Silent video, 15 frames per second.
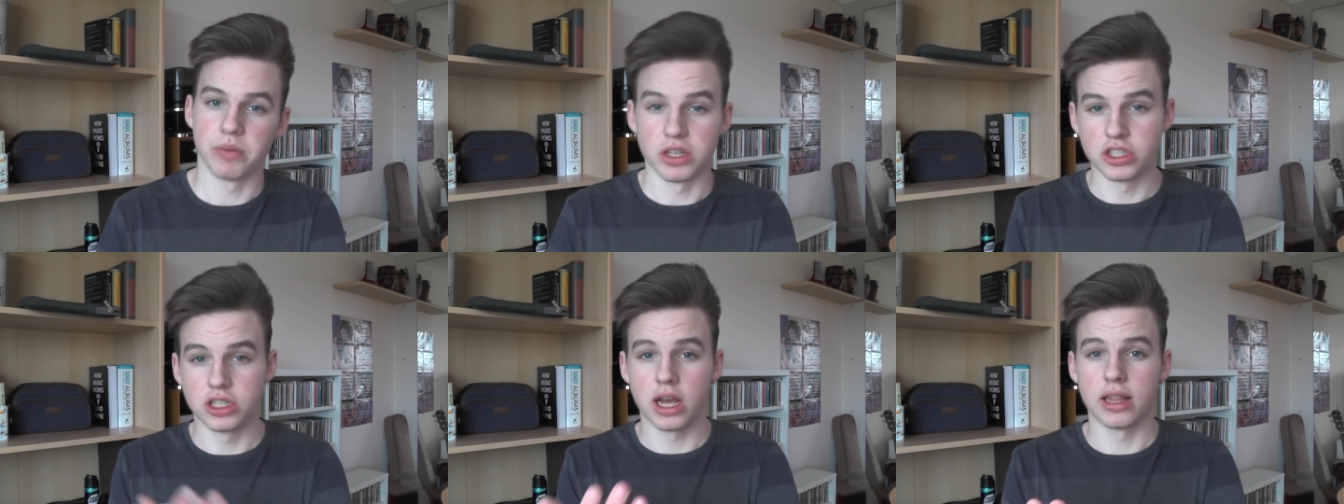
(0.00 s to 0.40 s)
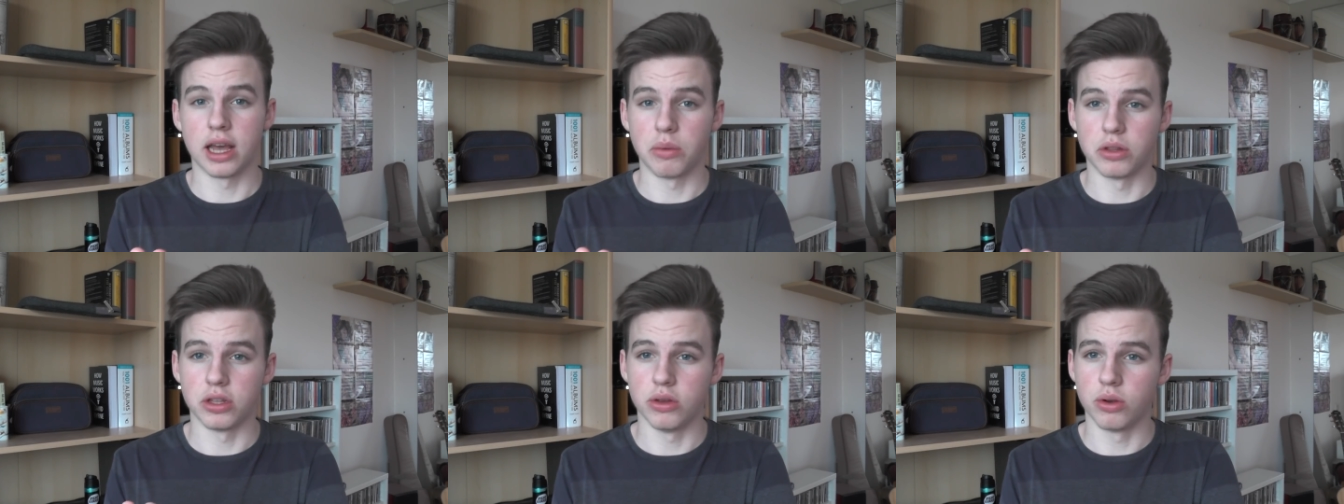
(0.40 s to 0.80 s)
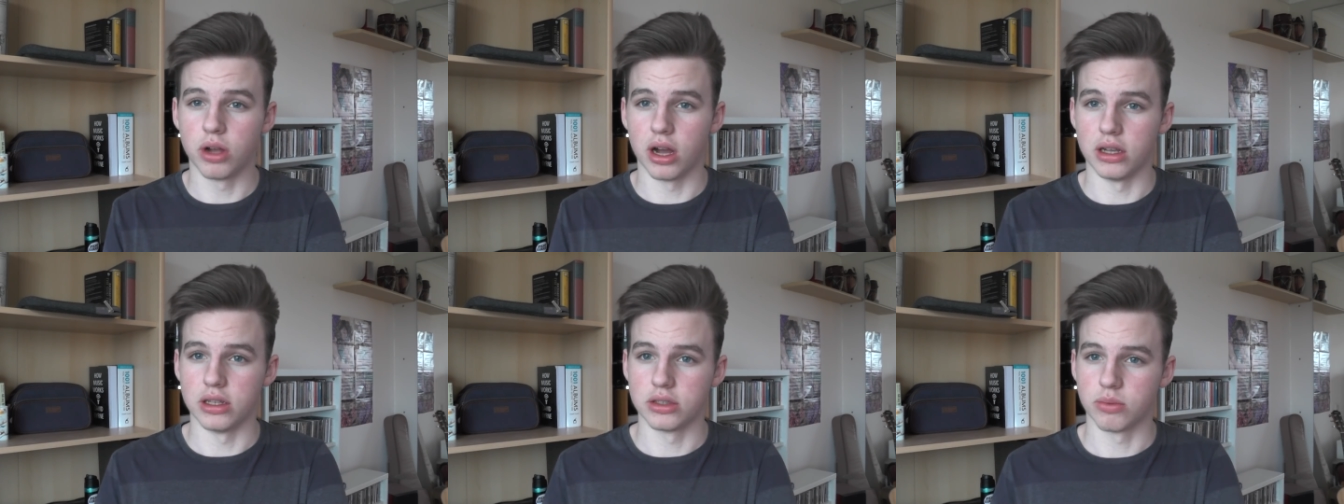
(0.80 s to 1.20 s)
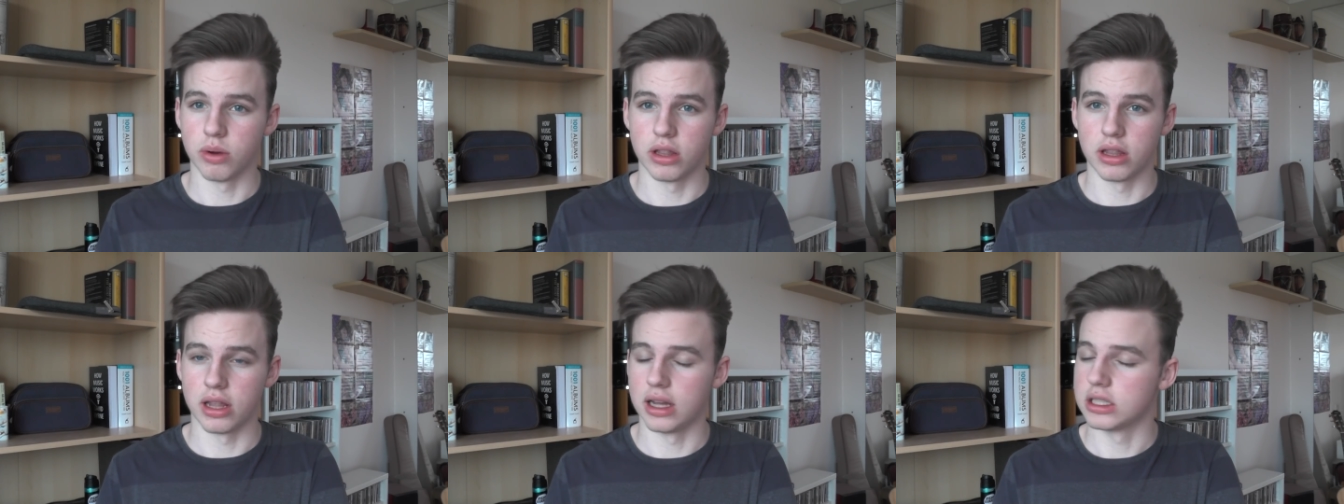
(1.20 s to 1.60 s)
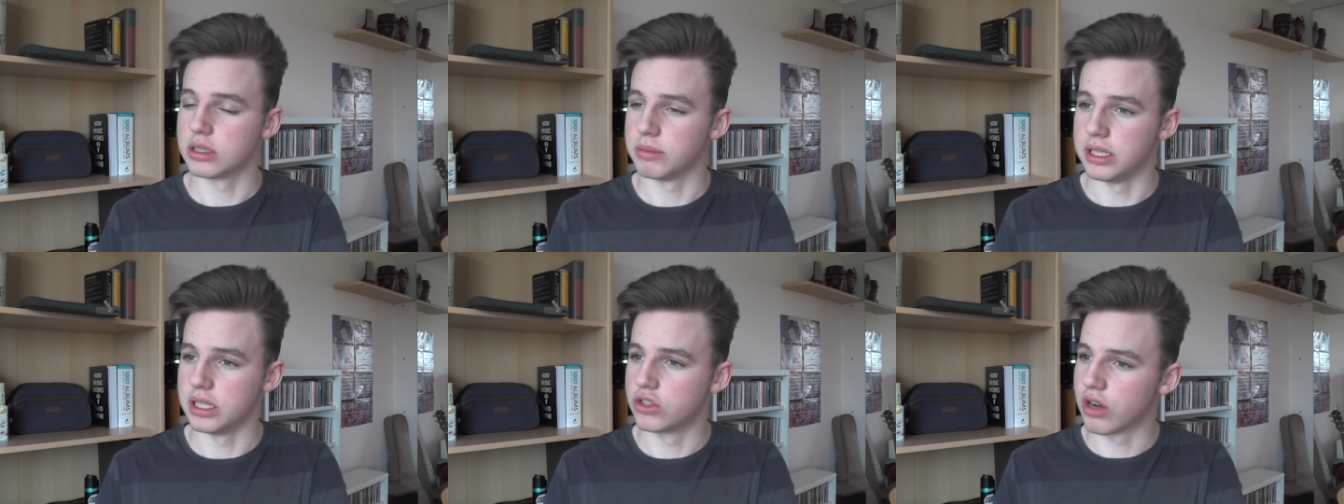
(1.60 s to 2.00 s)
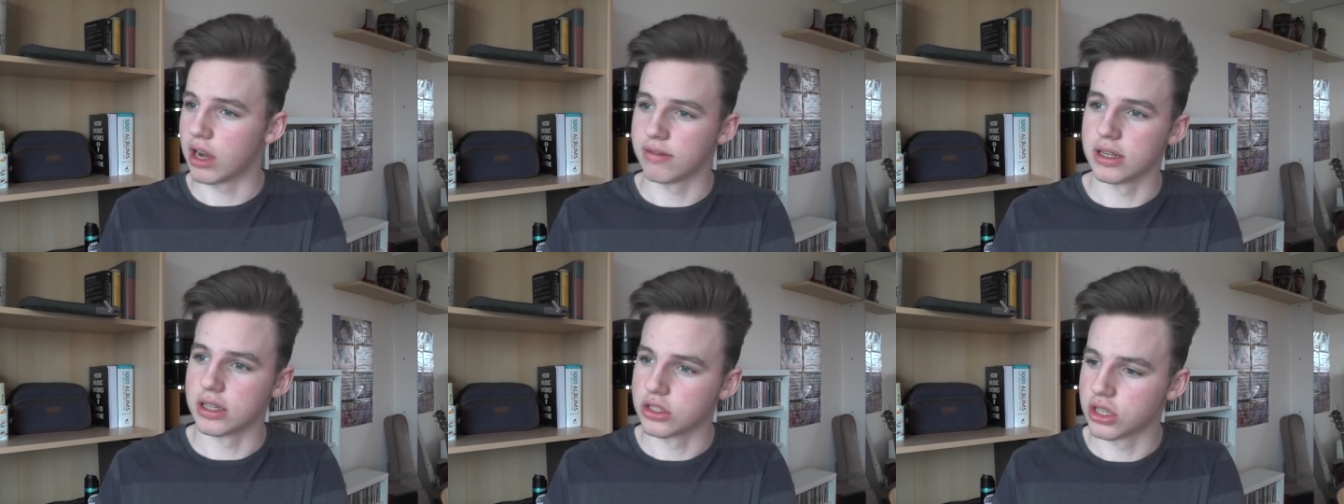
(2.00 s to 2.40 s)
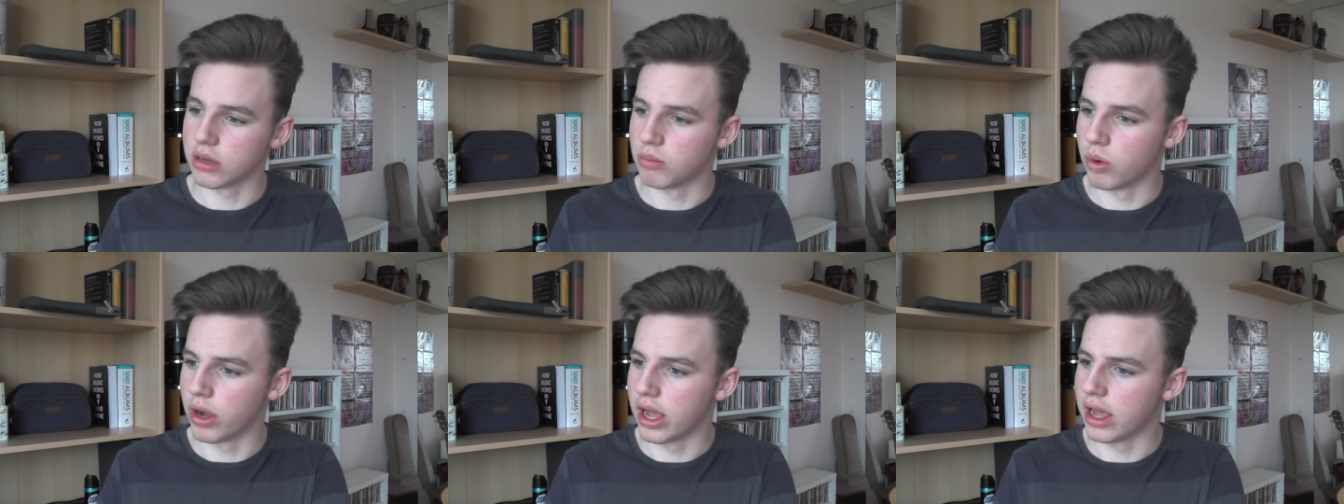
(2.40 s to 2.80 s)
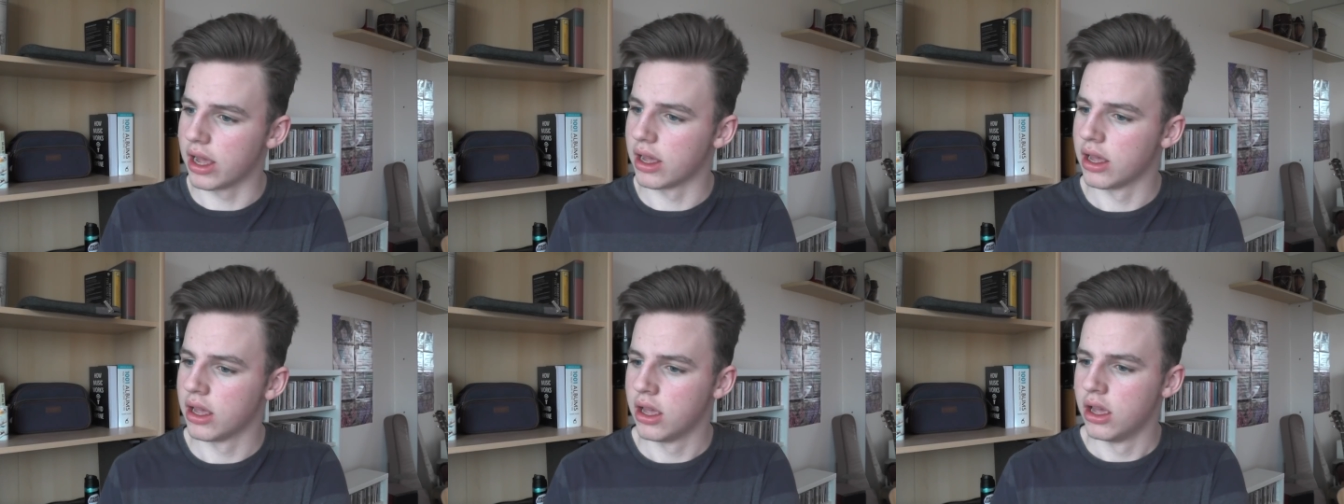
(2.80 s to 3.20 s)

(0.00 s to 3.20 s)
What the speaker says: share that with you guys, whether that's me traveling somewhere